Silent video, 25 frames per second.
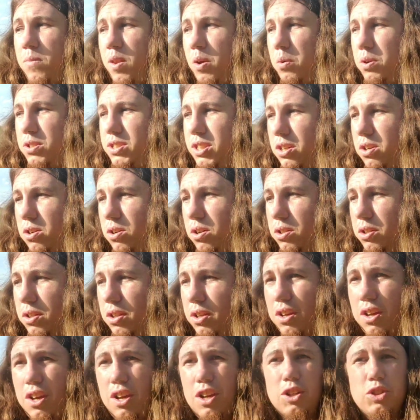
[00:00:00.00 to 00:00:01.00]
what's it called?
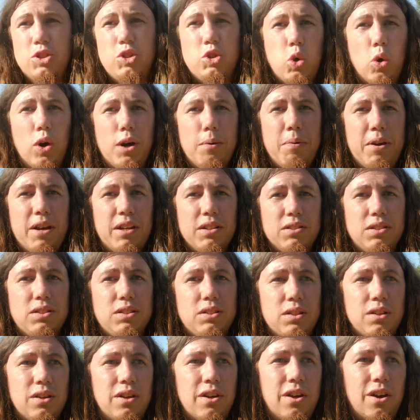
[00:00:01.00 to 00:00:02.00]

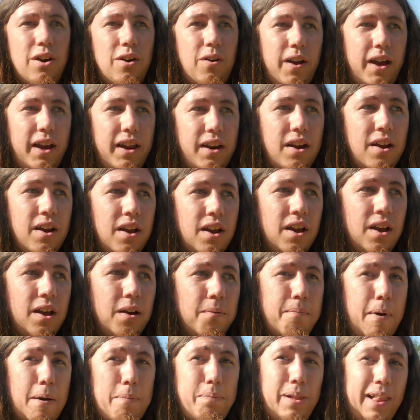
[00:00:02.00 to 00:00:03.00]
Soybeans, right?
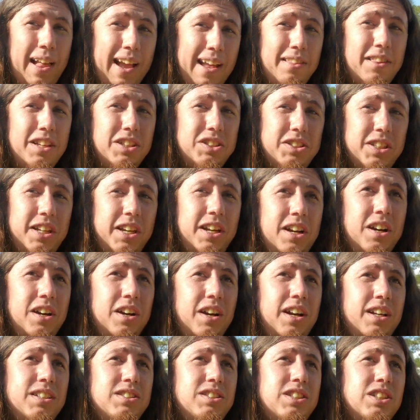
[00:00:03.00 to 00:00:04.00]
My plan this year
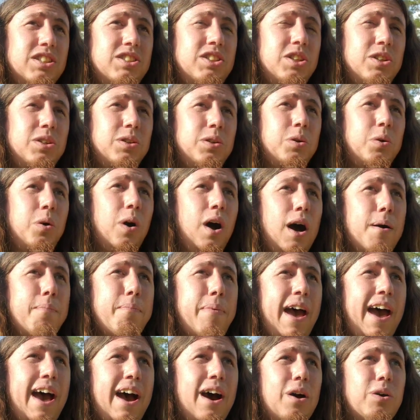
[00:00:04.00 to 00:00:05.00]
is to do
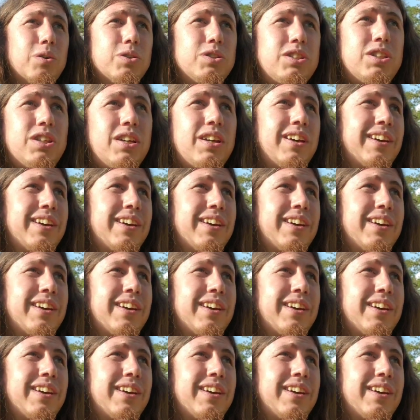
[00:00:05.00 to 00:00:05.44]
about